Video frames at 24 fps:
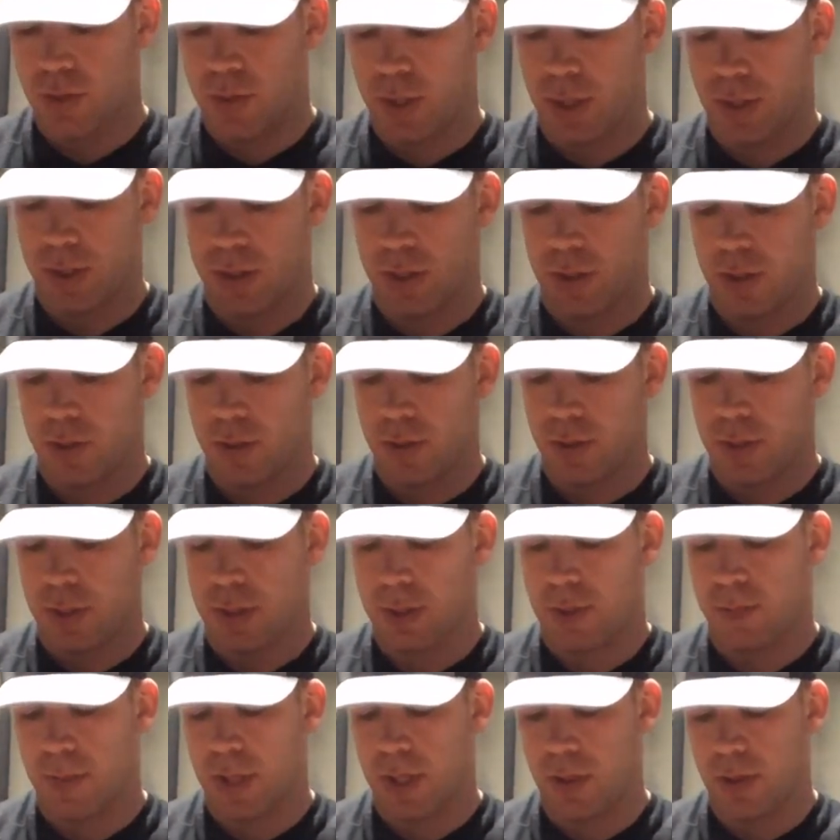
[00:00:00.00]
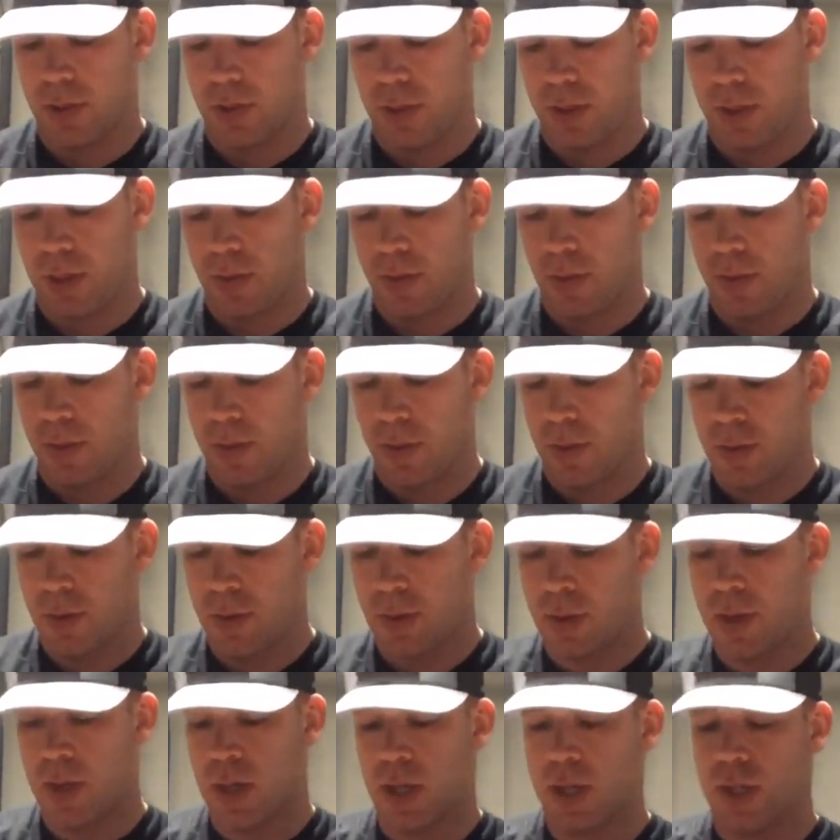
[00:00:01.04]
22, it's just my duty.
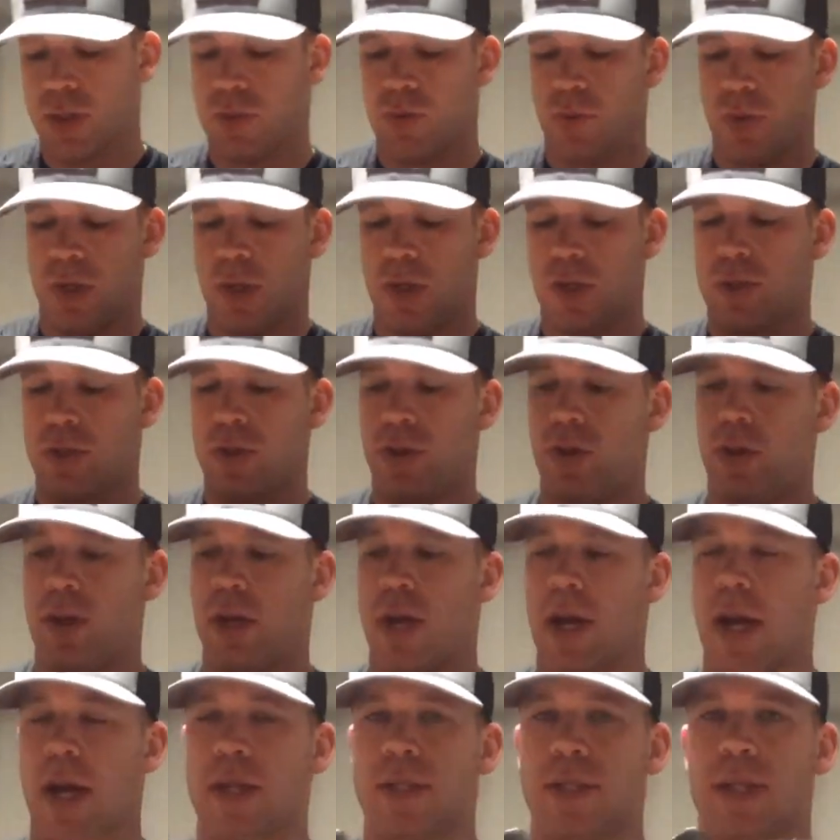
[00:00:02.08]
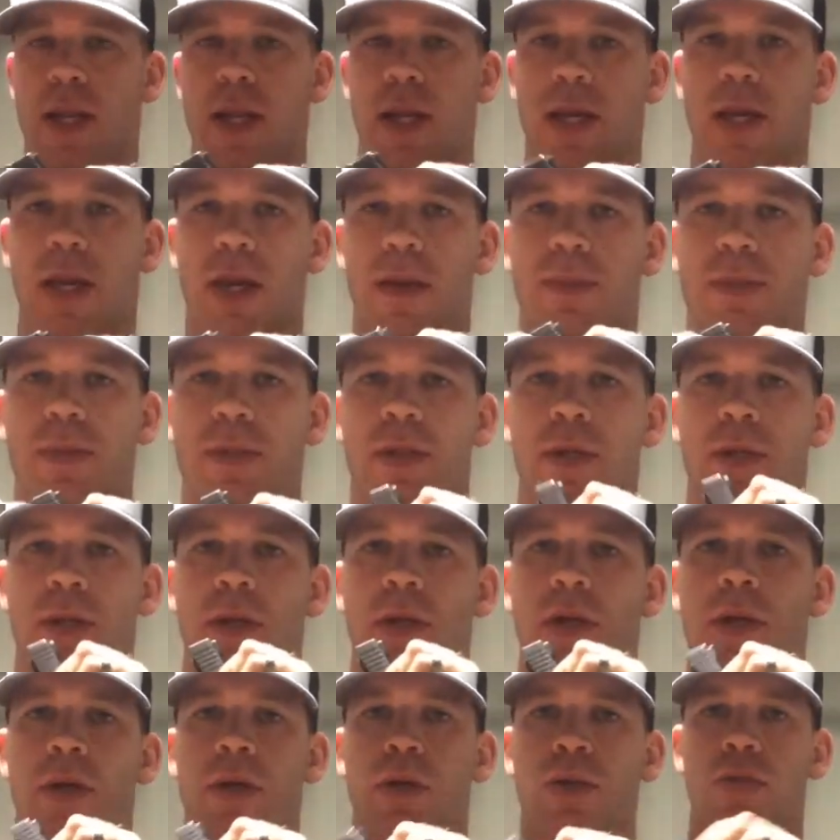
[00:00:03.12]
I just wanted to show you guys that it keeps
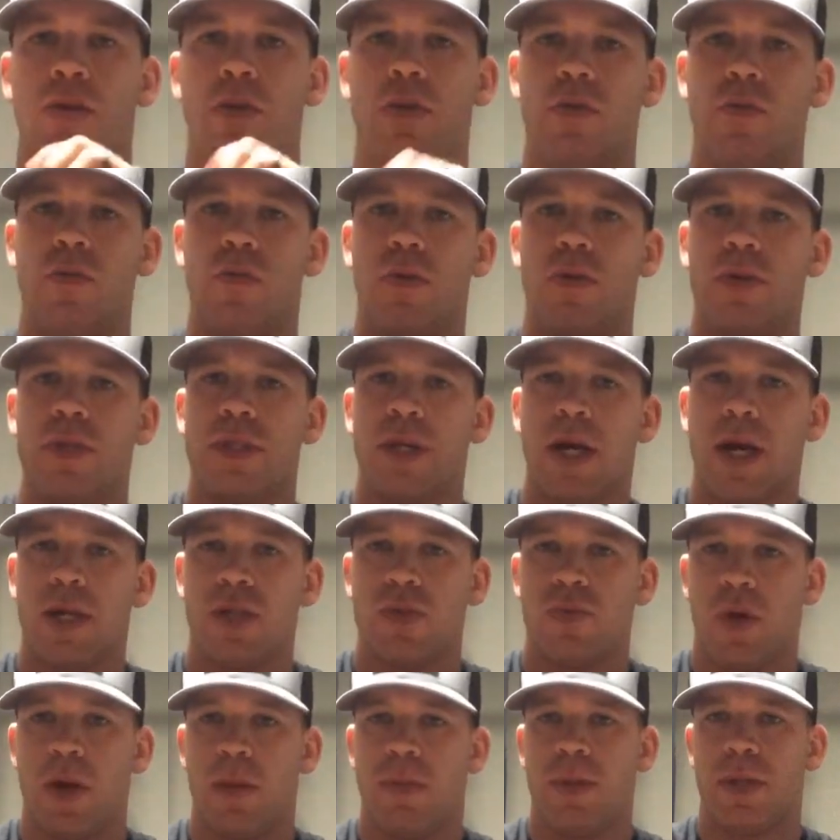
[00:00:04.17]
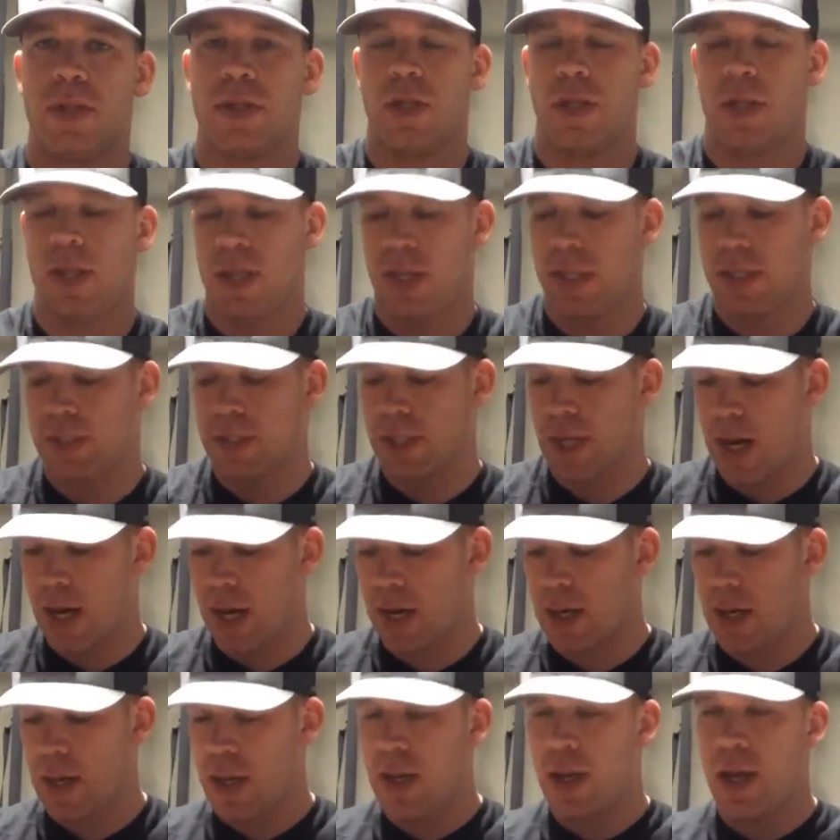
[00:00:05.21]
2 full-size weapons on the
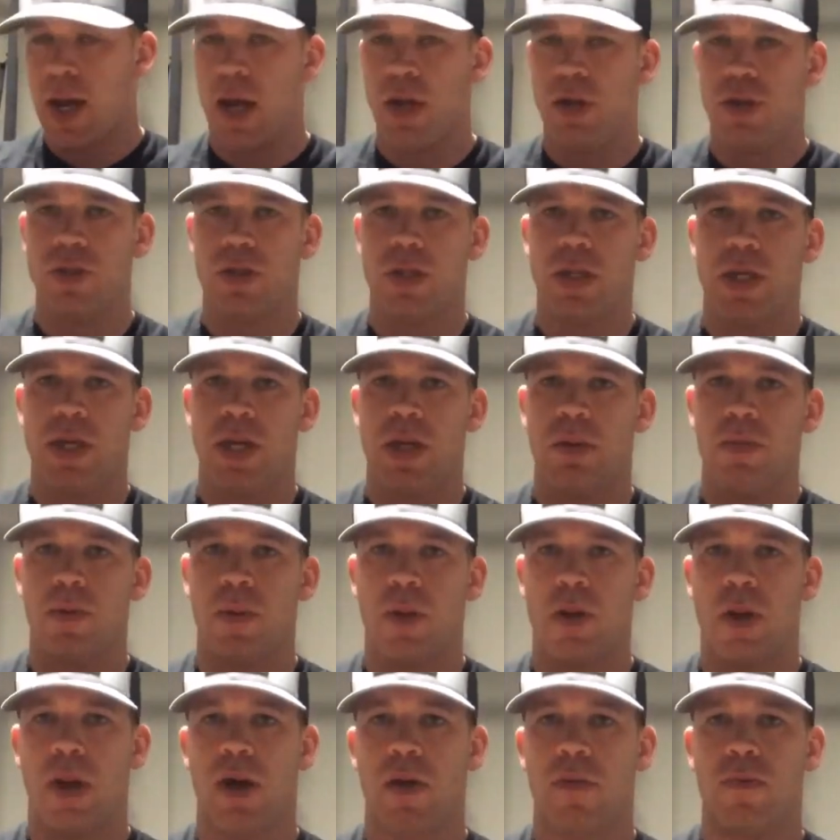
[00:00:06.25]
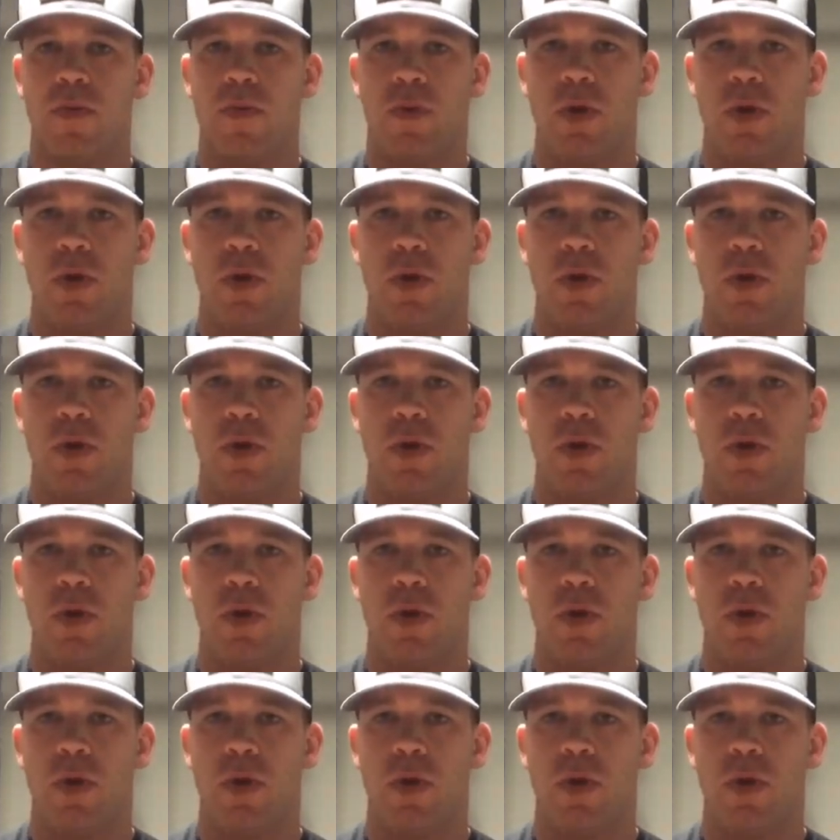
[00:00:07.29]
inside. I usually keep a Glock